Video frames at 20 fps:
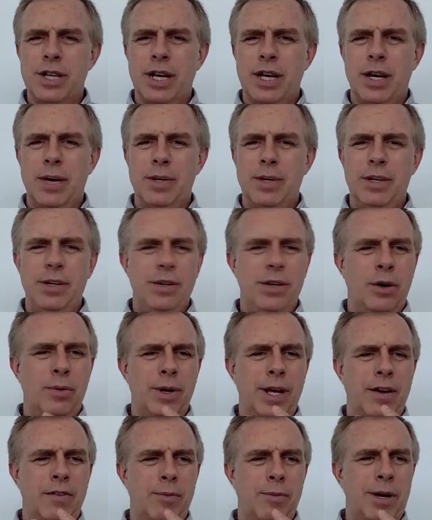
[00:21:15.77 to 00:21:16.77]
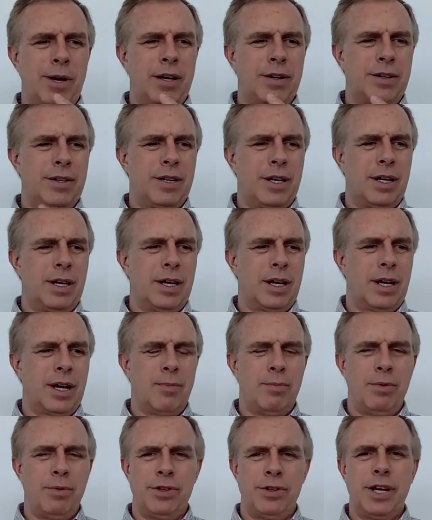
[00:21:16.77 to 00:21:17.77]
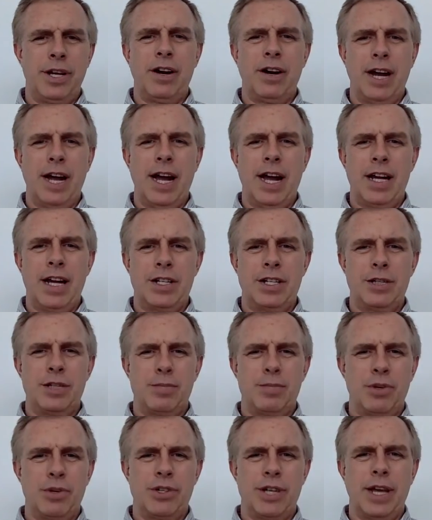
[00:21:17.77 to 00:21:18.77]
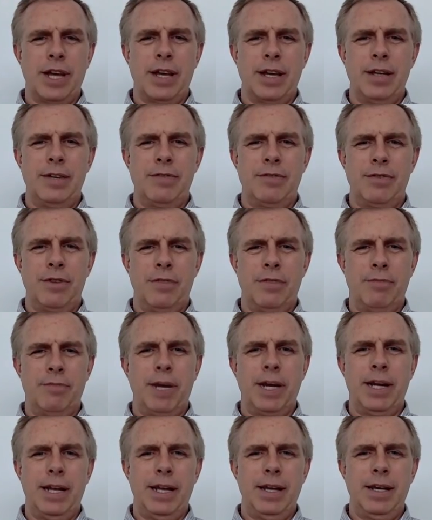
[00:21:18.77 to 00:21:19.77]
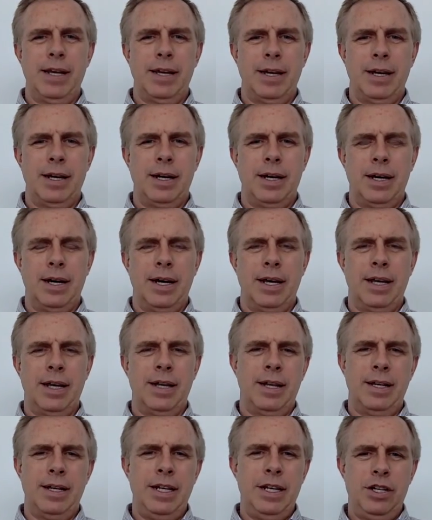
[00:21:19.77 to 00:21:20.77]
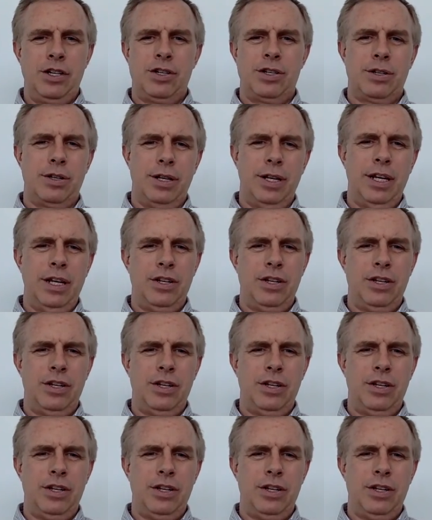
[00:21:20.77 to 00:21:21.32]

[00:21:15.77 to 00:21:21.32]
We have about a couple terahashes per second of mining. And each